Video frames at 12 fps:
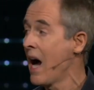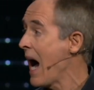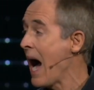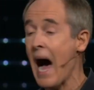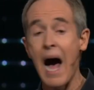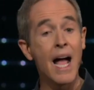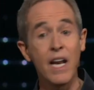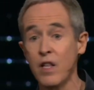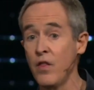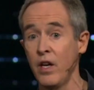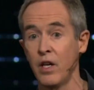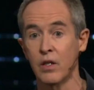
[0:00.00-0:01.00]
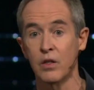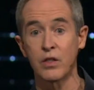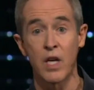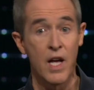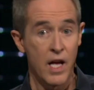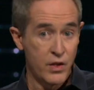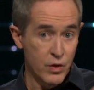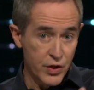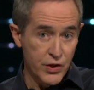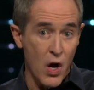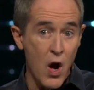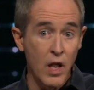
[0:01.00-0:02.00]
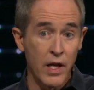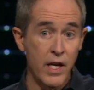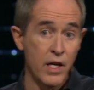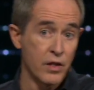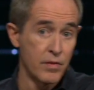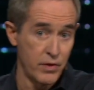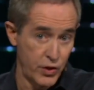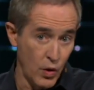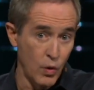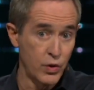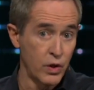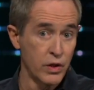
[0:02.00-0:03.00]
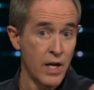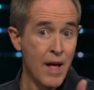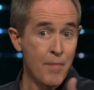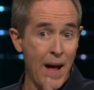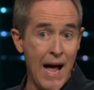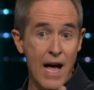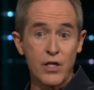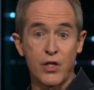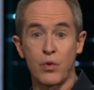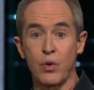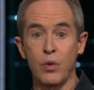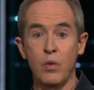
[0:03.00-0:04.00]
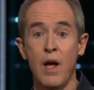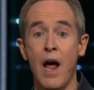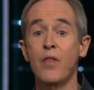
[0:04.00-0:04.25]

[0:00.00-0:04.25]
hide in the hills until Saul and his soldiers passed through.